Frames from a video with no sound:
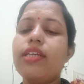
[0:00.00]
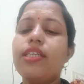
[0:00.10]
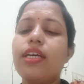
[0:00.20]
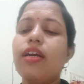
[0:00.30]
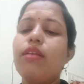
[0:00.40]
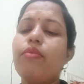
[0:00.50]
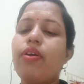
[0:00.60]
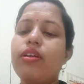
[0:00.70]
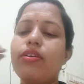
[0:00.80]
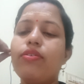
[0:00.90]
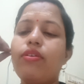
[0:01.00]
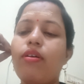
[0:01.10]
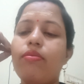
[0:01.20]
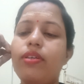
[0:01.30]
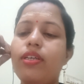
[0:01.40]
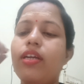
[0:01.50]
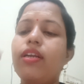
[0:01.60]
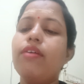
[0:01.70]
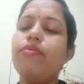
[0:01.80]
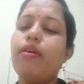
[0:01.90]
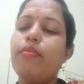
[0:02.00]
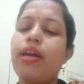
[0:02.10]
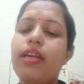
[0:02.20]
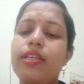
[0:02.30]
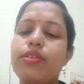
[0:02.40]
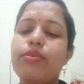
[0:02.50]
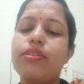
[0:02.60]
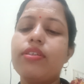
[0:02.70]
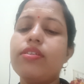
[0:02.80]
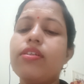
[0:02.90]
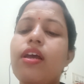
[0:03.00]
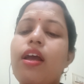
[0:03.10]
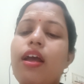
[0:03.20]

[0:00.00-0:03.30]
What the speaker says: A single molecule of DNA from any sources,